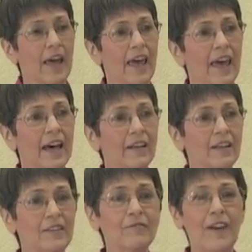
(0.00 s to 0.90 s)
And
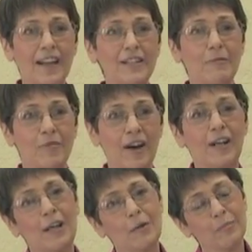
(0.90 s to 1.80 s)
in fact, I'm
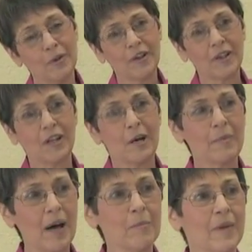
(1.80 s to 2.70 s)
writing a book
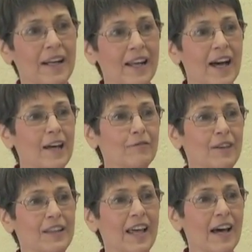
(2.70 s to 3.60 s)
about my life
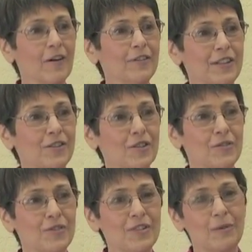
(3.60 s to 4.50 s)
and the health
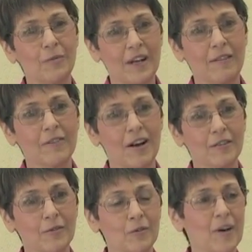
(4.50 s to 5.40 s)
issues and what I've
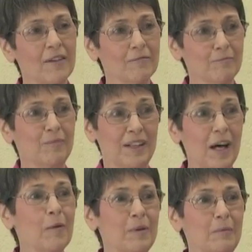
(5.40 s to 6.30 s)
gone through. I've been
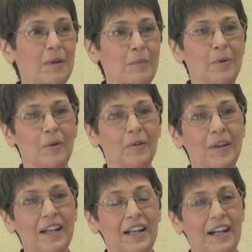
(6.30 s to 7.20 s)
helping people
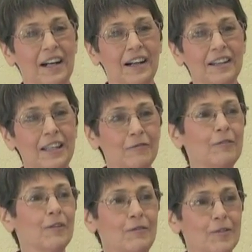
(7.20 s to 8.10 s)

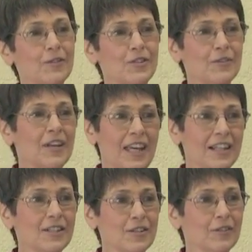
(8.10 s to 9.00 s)
even reverse their
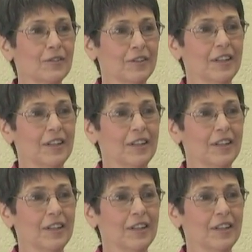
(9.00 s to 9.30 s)
cancer